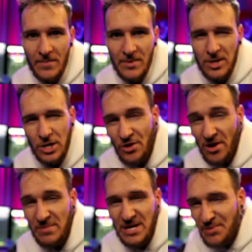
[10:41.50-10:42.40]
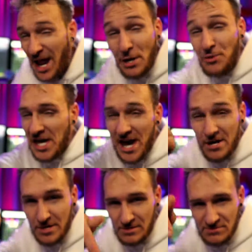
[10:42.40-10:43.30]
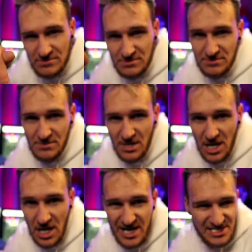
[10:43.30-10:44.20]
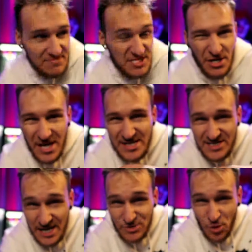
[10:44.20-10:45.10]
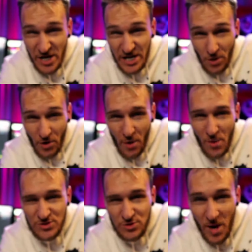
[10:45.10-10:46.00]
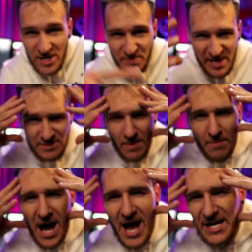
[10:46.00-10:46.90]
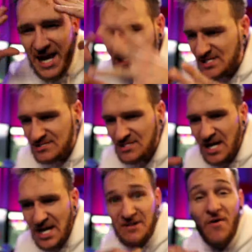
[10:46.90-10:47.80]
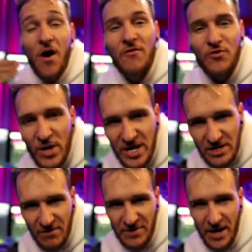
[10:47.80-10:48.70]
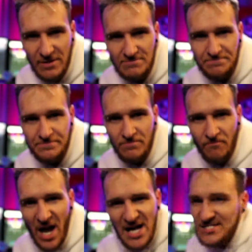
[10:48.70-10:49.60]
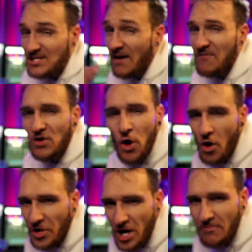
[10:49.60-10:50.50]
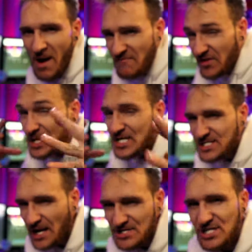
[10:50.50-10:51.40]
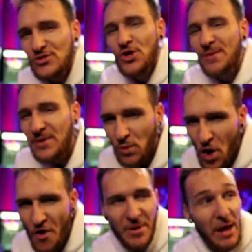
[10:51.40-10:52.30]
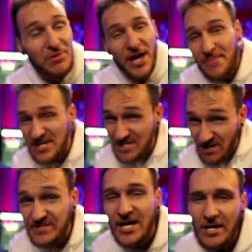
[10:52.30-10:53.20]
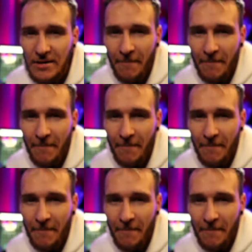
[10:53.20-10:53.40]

You know what I mean? But I don't care. Because I'm still that same 20-year-old I once was because my mind hasn't evolved quick enough yet. I still haven't caught up. I'm very intelligent, don't get me wrong, but I played myself dumb.